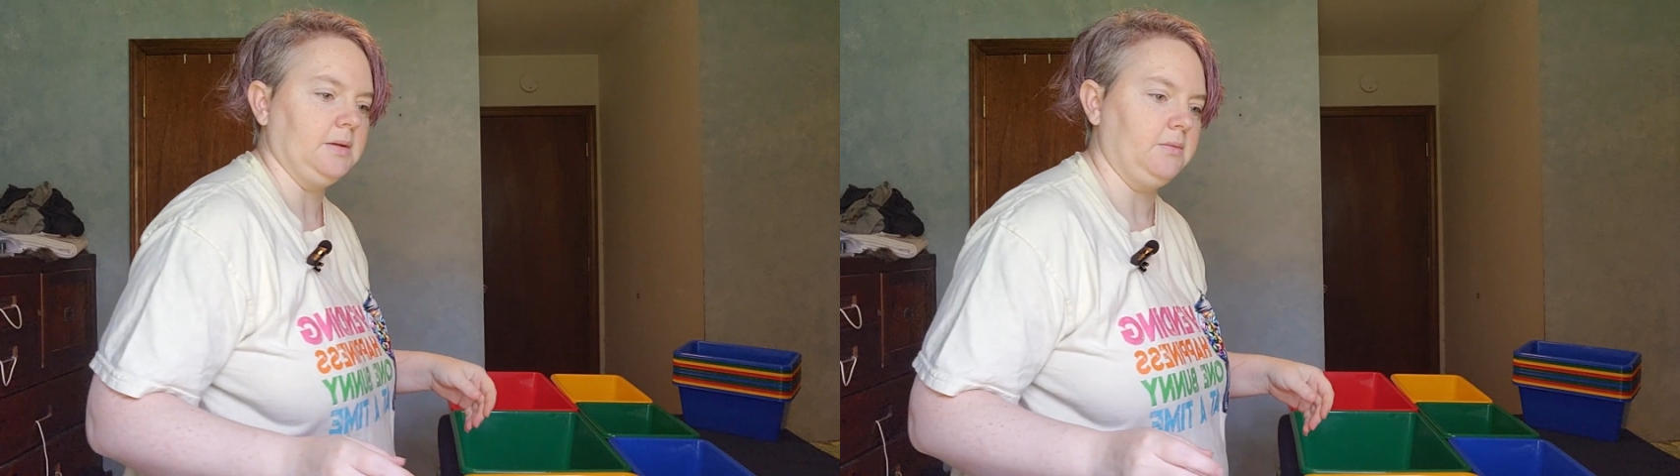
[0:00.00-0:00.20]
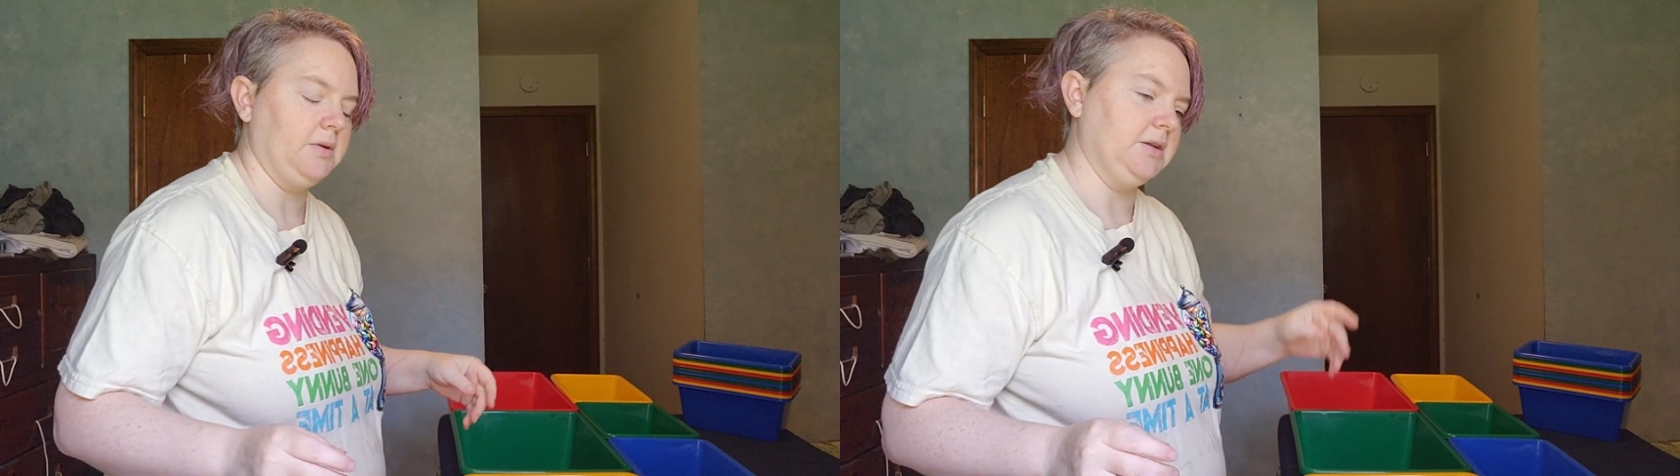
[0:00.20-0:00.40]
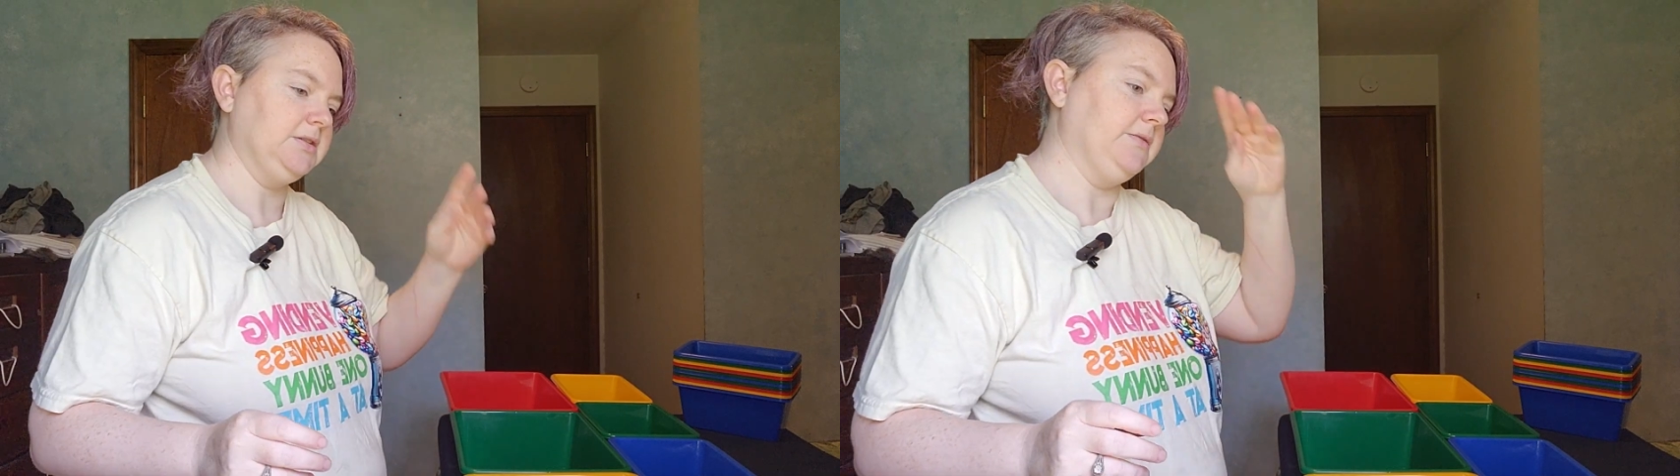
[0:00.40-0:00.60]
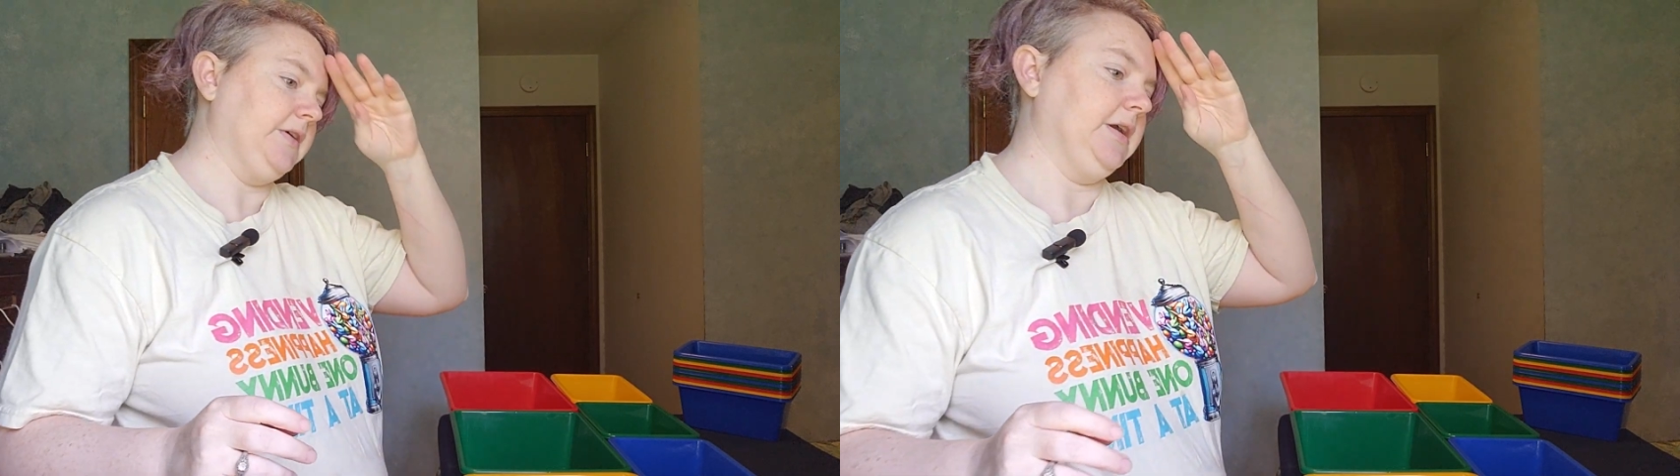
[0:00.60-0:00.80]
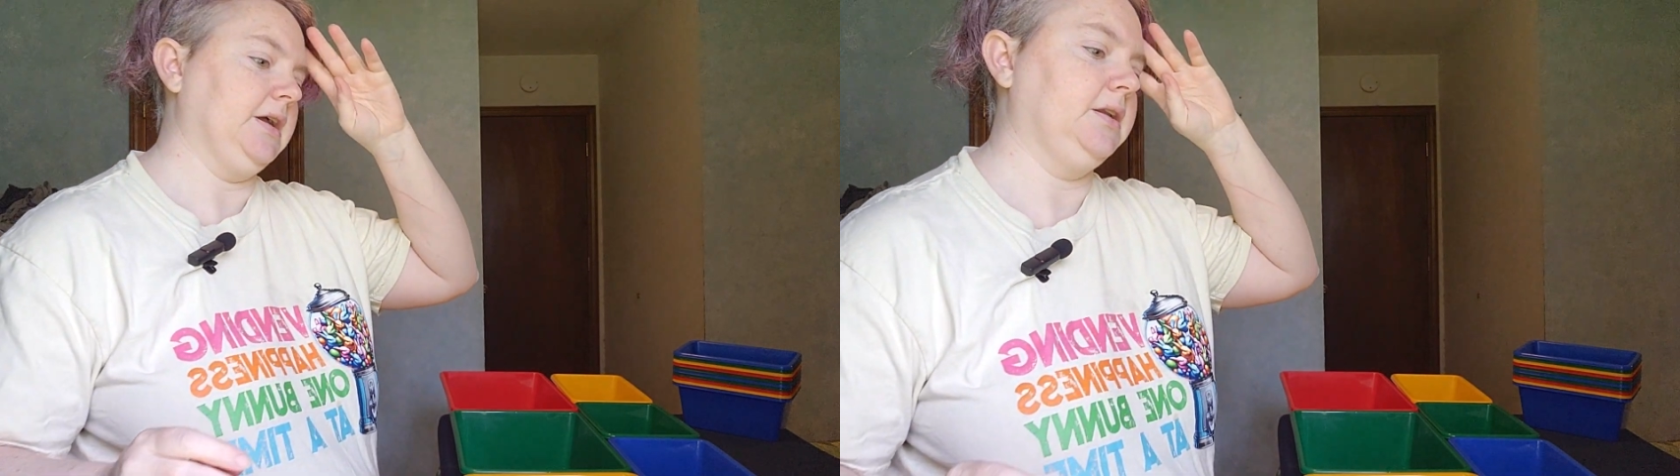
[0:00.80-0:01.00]
What else have
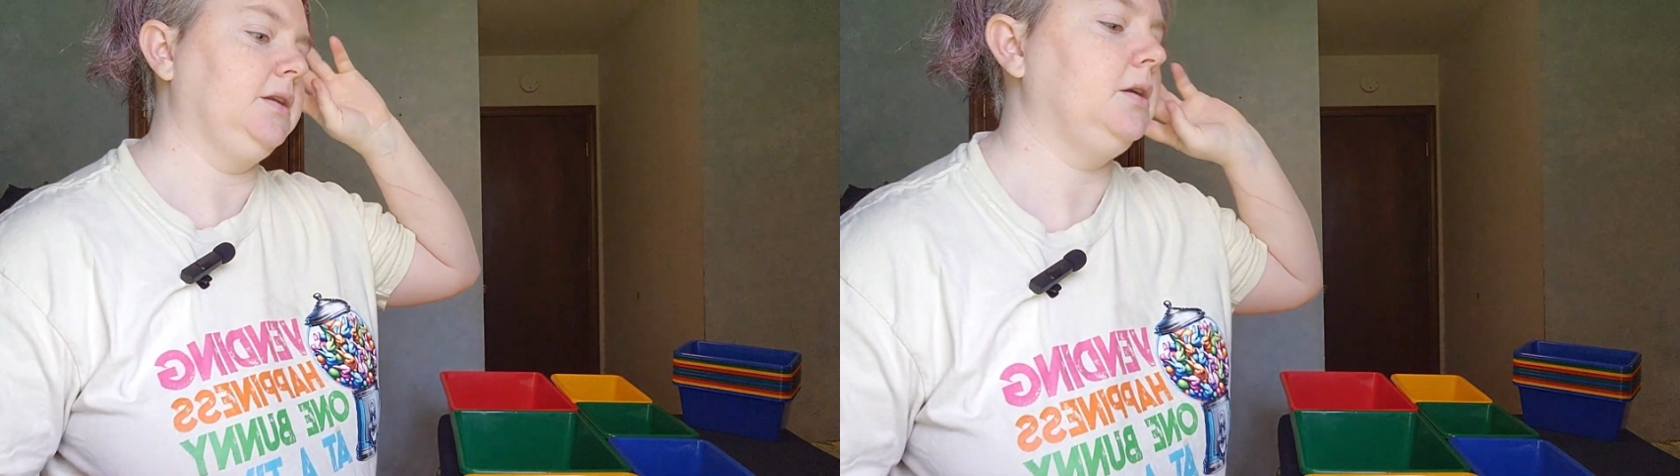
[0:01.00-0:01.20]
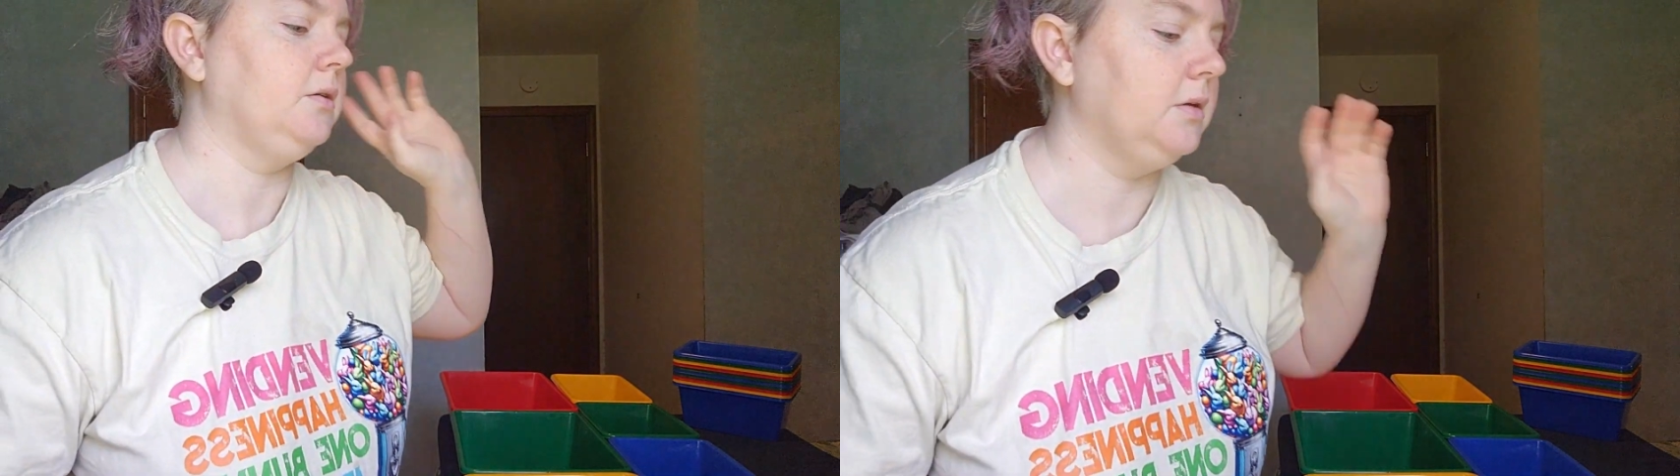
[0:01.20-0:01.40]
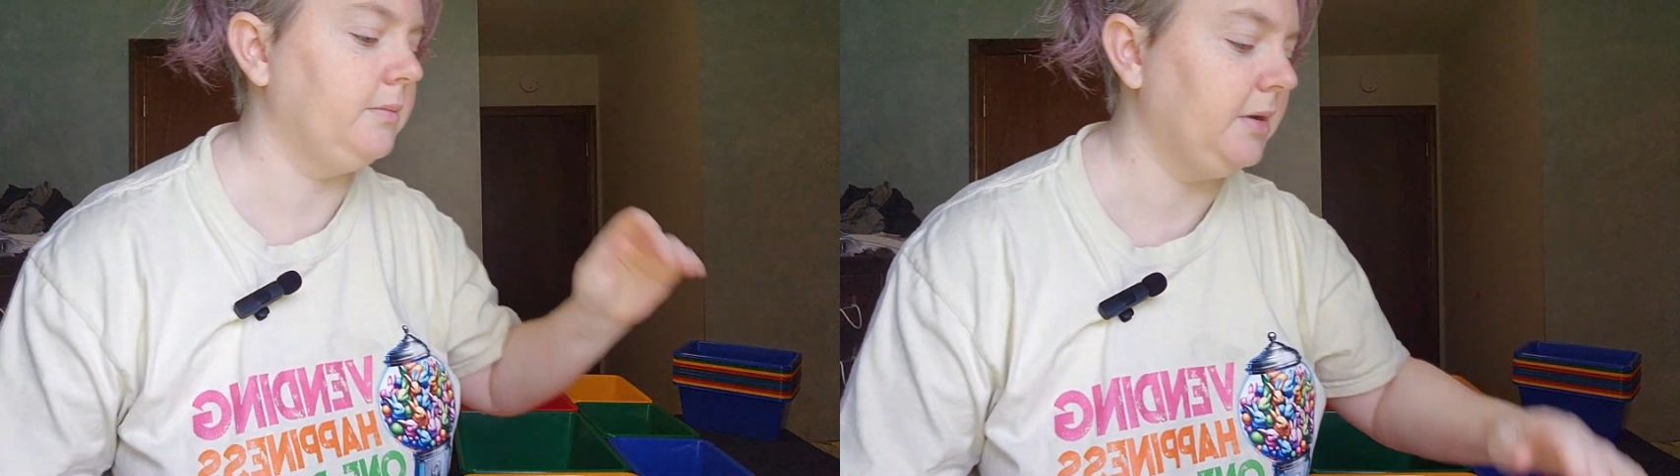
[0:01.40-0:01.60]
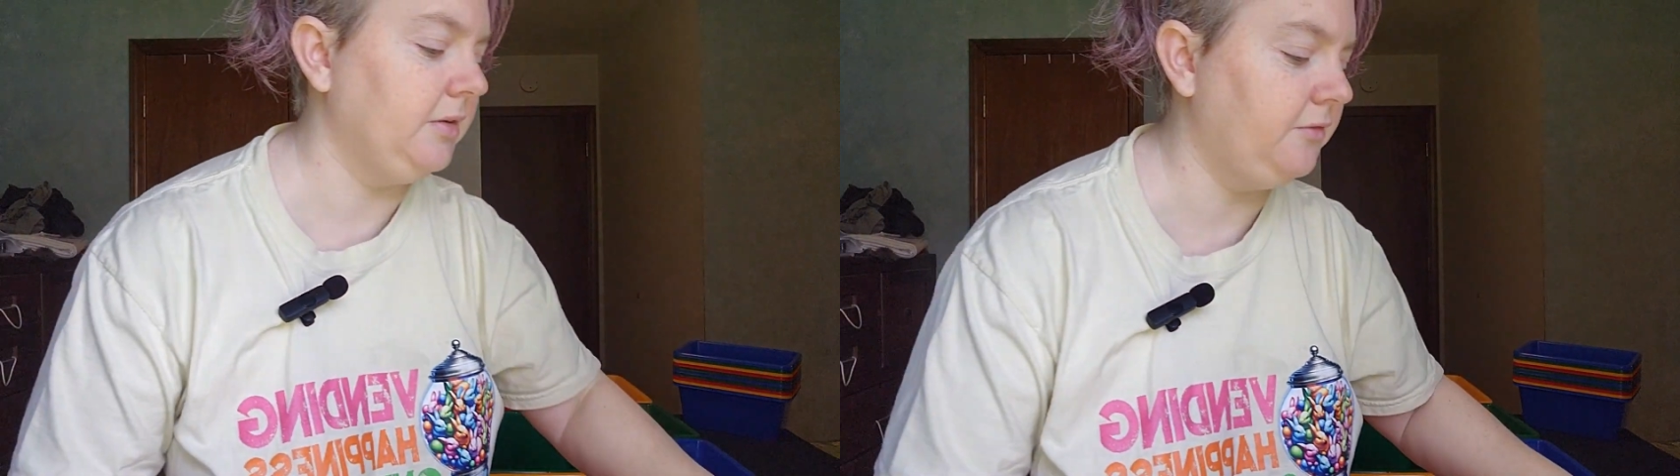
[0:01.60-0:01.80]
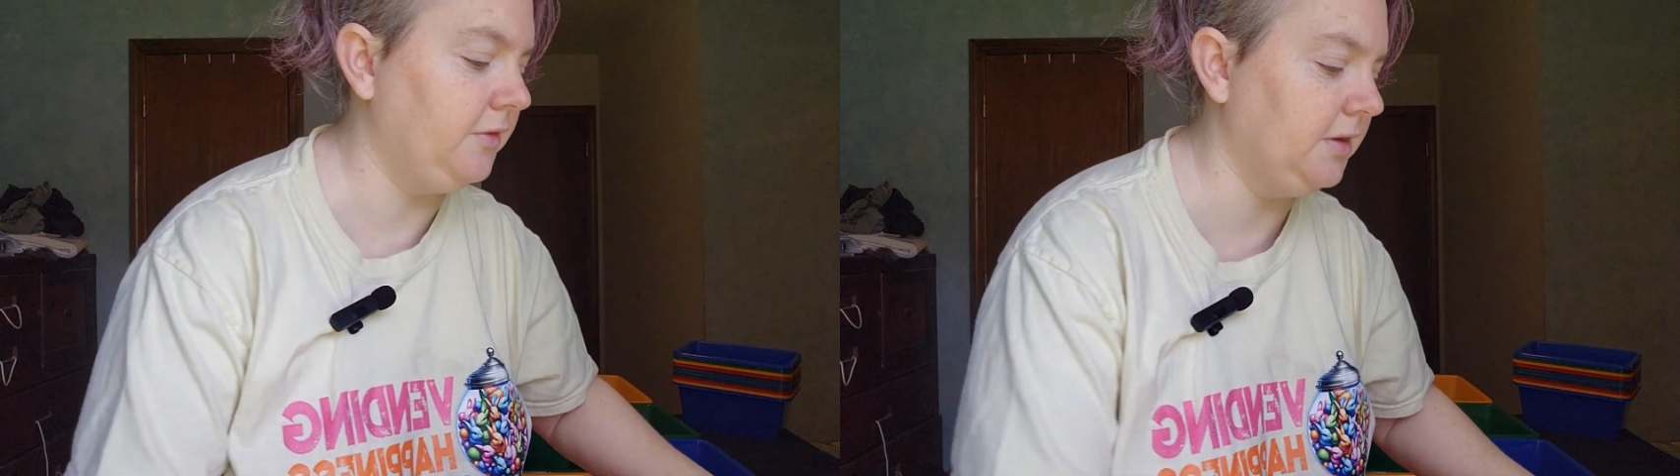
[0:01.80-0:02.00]
I got in here that
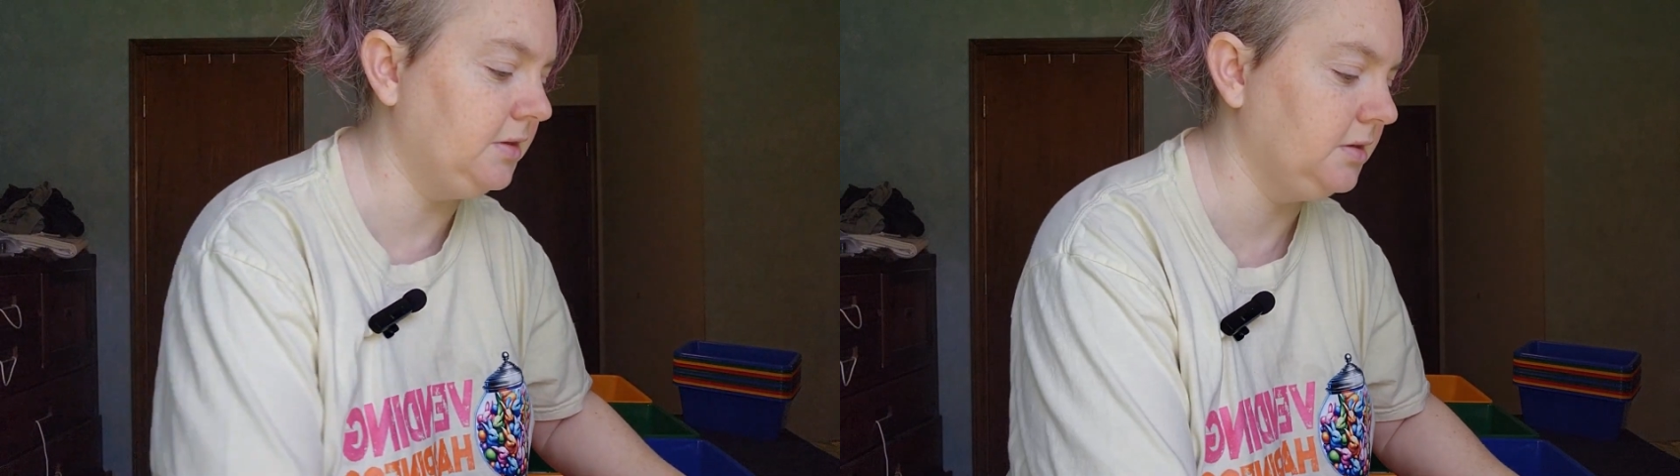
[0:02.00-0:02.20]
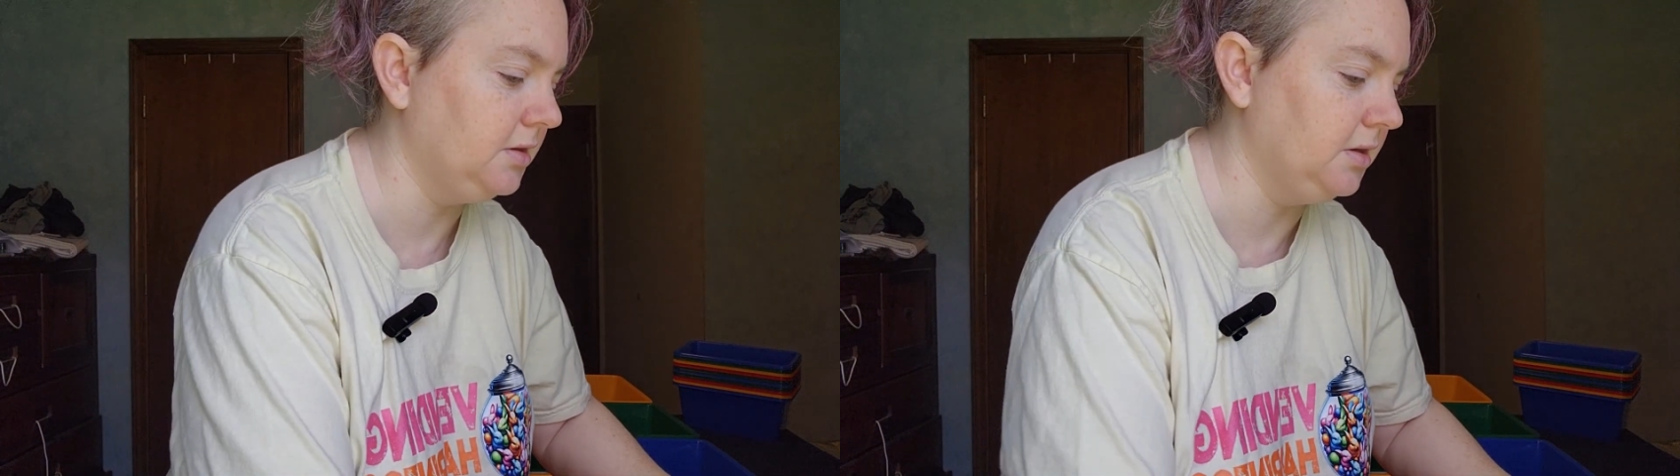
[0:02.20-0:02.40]
might fit?